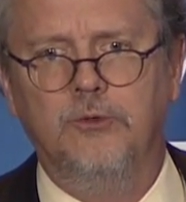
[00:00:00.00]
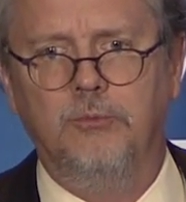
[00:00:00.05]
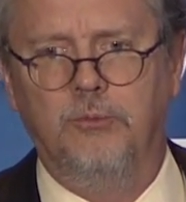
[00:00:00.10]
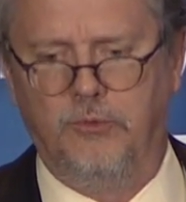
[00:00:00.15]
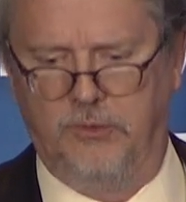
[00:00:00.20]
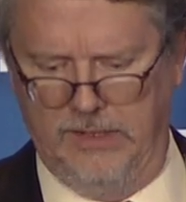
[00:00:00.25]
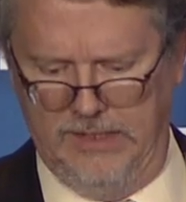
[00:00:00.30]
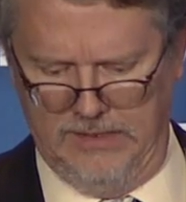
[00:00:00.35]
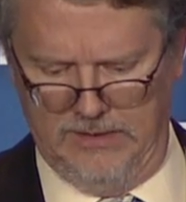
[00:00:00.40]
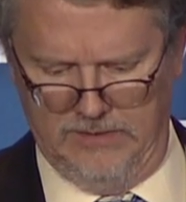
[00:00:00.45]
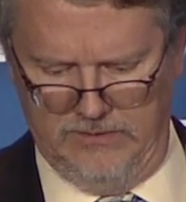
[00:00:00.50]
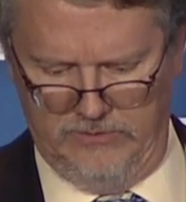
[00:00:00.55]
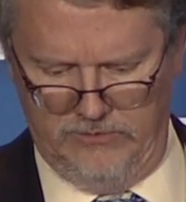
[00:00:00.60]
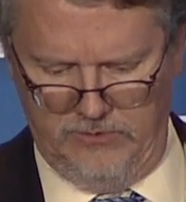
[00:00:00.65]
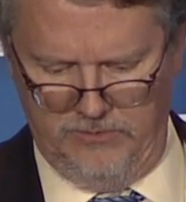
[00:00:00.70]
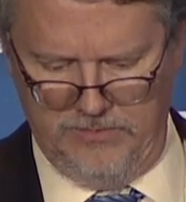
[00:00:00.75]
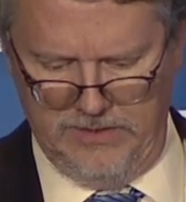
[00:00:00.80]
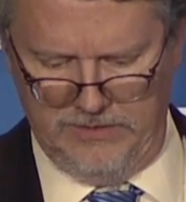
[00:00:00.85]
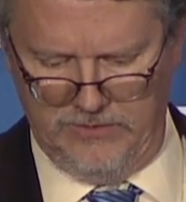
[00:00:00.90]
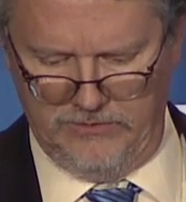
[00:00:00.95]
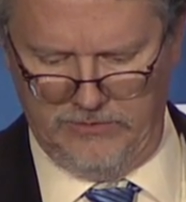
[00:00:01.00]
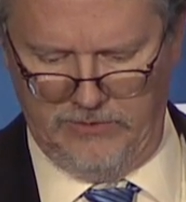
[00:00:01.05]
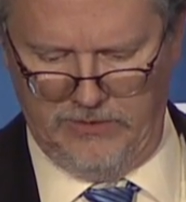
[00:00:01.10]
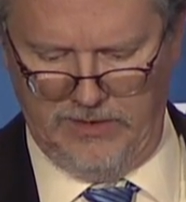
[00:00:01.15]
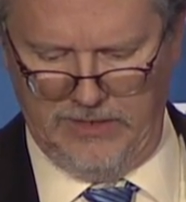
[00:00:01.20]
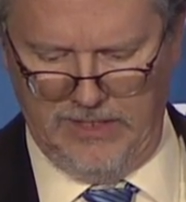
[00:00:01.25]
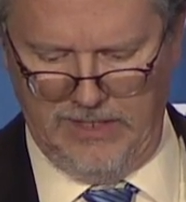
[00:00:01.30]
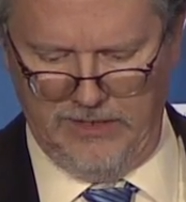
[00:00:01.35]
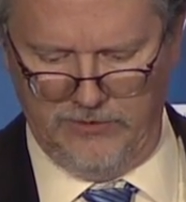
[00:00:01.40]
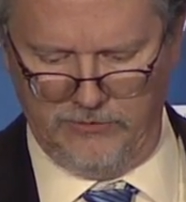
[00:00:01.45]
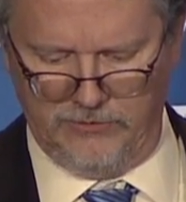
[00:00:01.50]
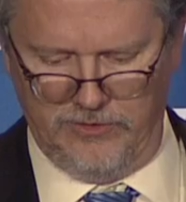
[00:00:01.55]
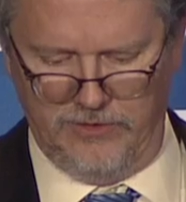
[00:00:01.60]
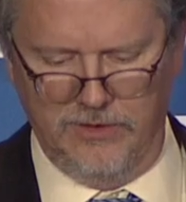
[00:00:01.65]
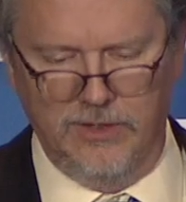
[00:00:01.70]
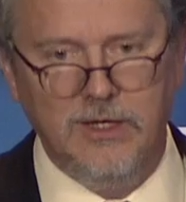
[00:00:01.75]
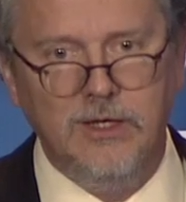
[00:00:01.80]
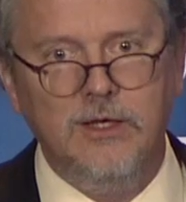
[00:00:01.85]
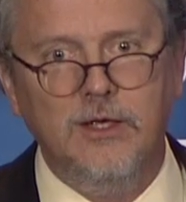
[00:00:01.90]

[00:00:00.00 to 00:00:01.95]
bring to humanitarian action.